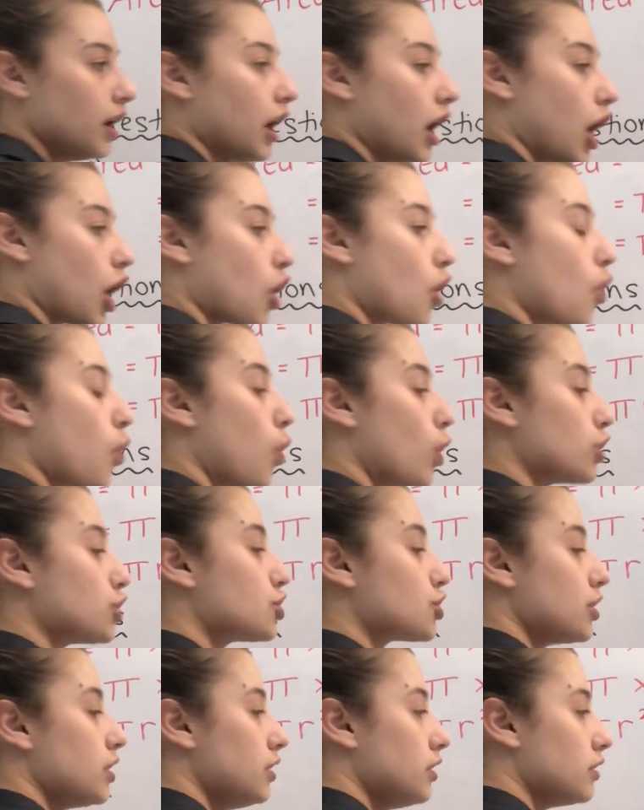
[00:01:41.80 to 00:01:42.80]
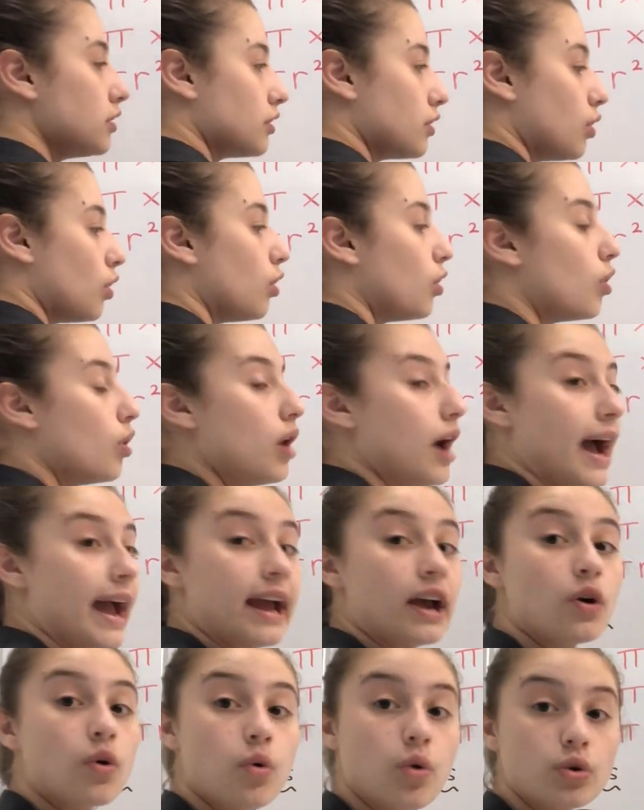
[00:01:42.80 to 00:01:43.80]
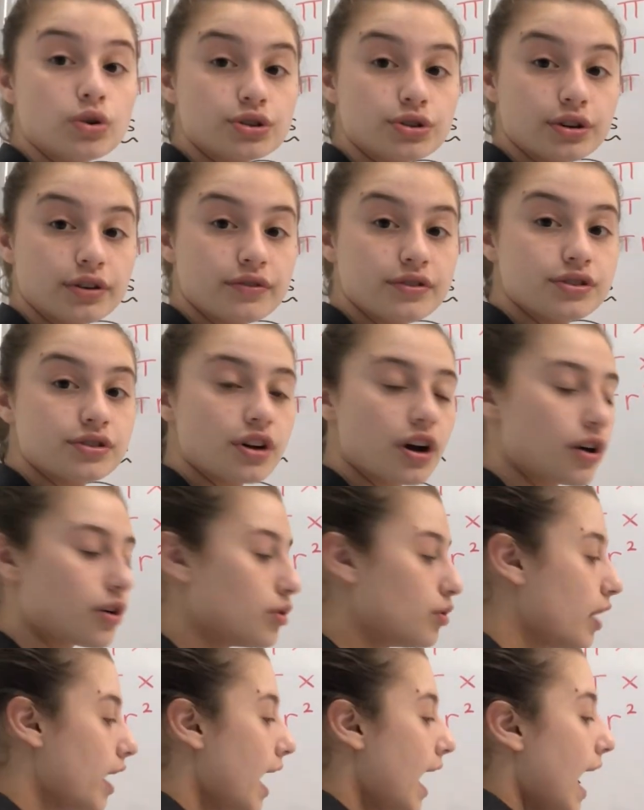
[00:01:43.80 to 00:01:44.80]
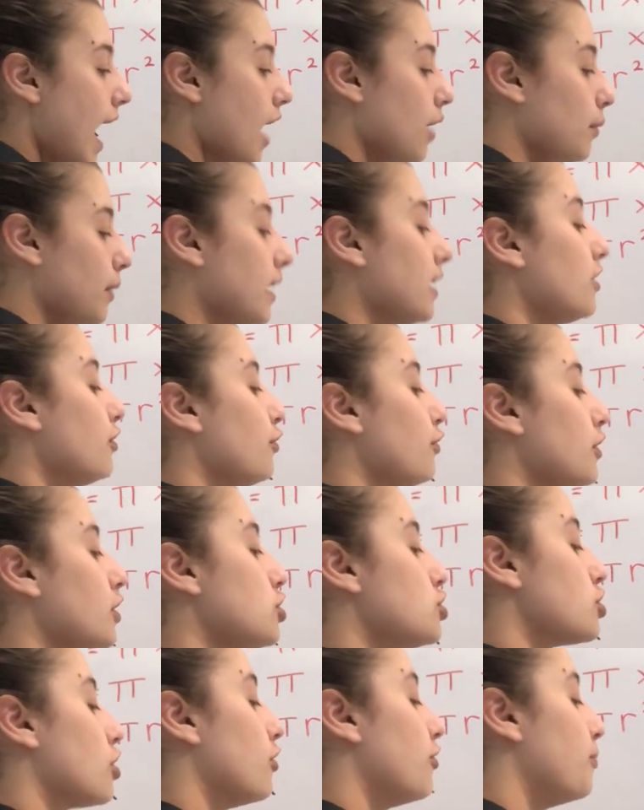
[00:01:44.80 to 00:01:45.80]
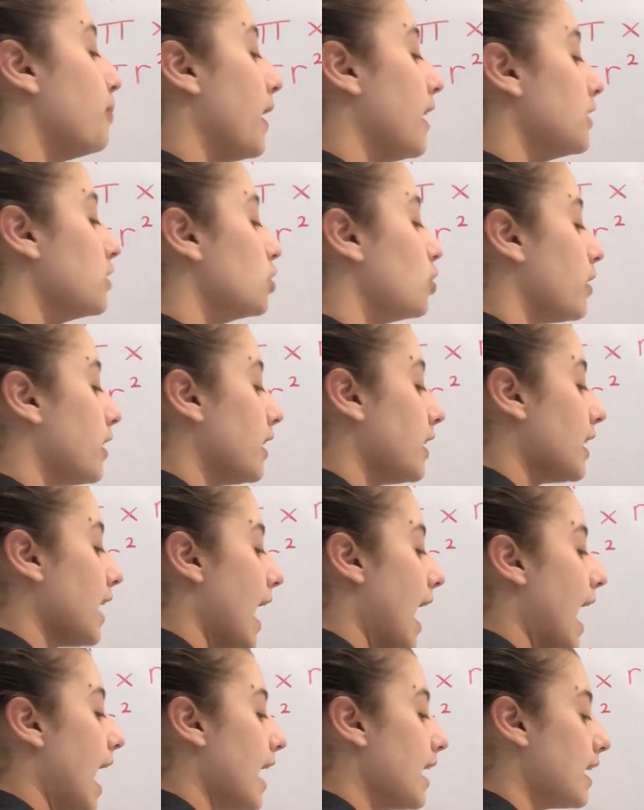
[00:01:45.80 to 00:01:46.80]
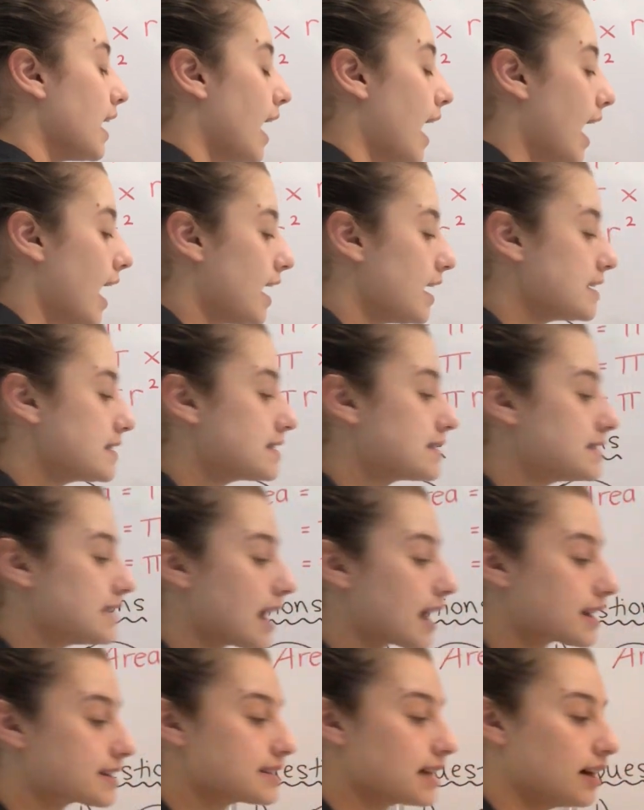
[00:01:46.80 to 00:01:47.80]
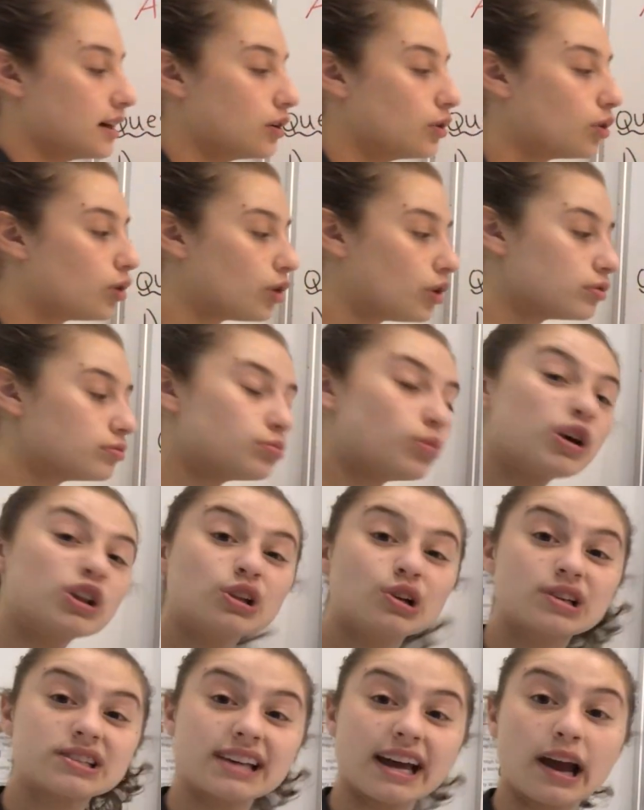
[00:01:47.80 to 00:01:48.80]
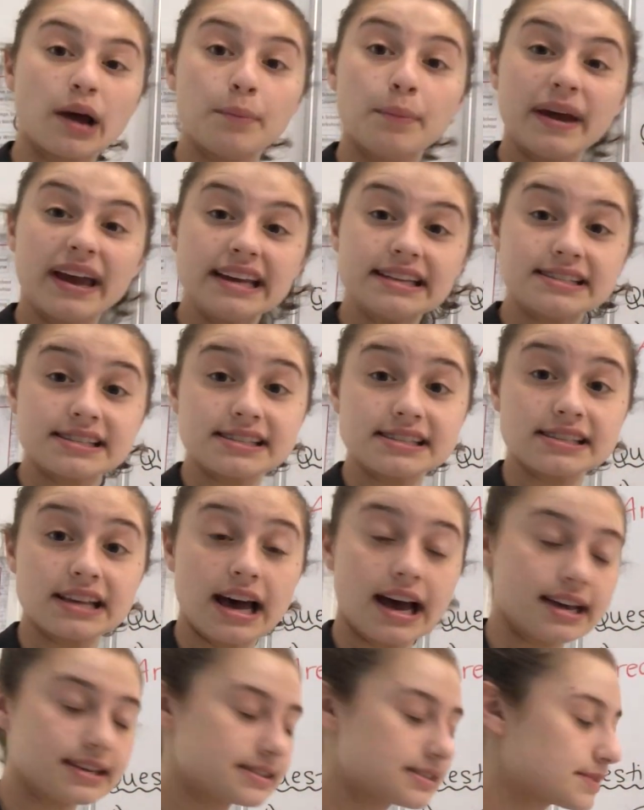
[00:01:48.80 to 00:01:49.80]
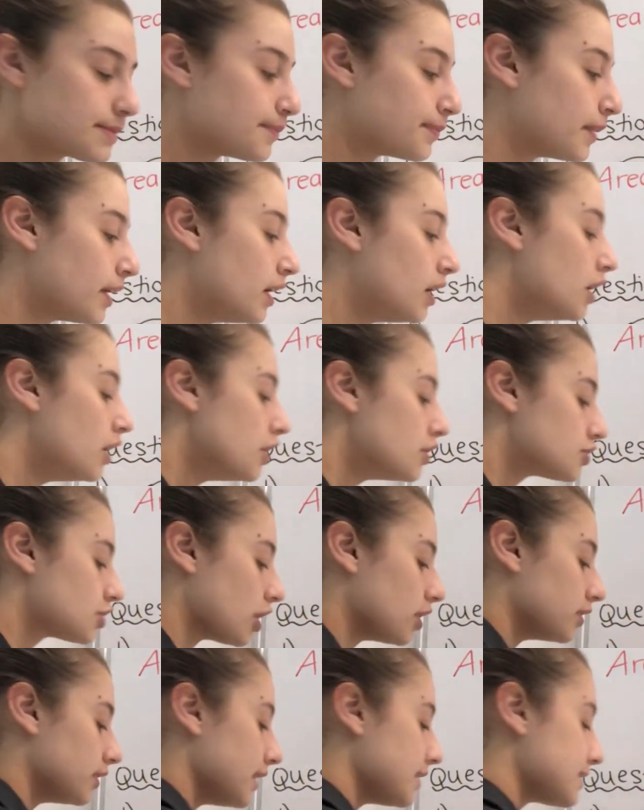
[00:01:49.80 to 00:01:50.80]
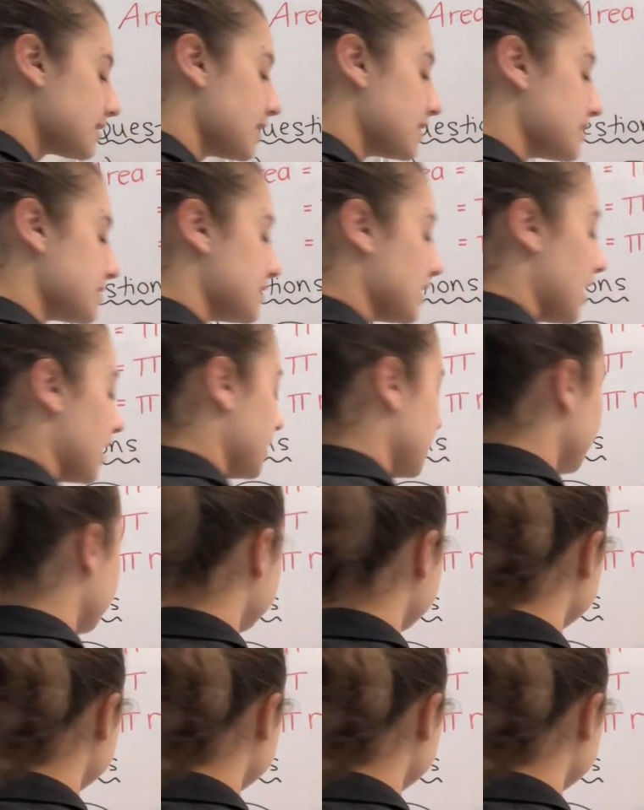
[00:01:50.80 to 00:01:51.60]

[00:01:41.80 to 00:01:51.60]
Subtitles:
a quadrant or a quarter of a circle, and we're going to finish off by looking at a sector or what looks like a pizza slice. So let's get started.